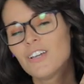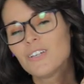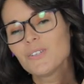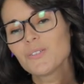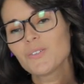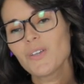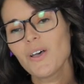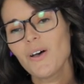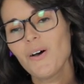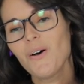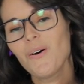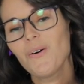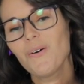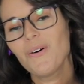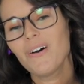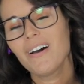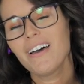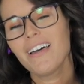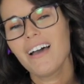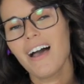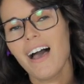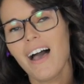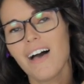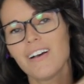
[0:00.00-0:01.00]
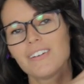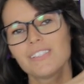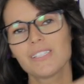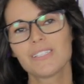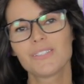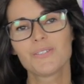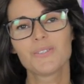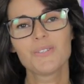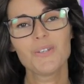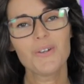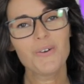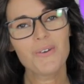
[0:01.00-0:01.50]
So
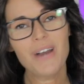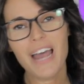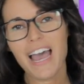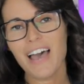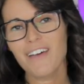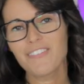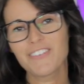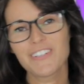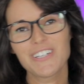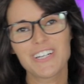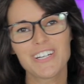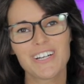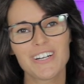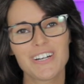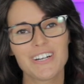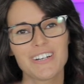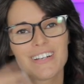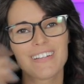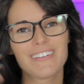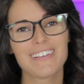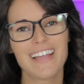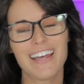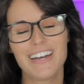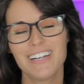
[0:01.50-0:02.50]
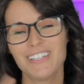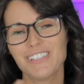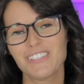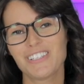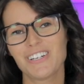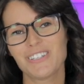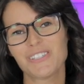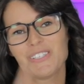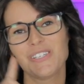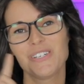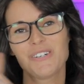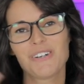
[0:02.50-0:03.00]
soon after, Lennon
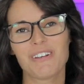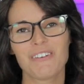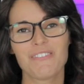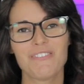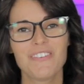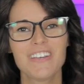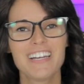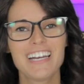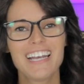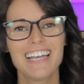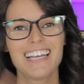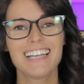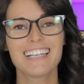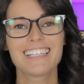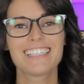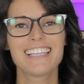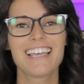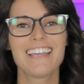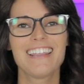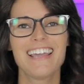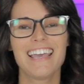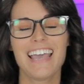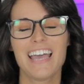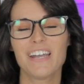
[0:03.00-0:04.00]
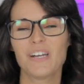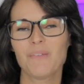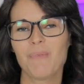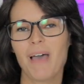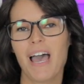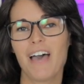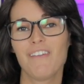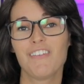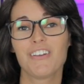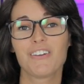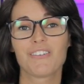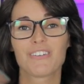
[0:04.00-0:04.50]
starts tutoring Phoenix, they end up
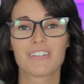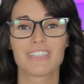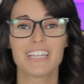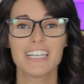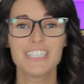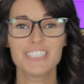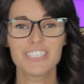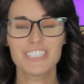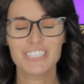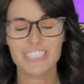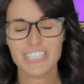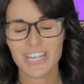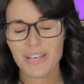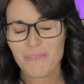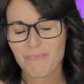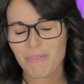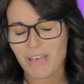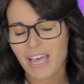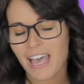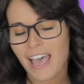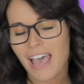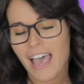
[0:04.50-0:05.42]
having a relationship,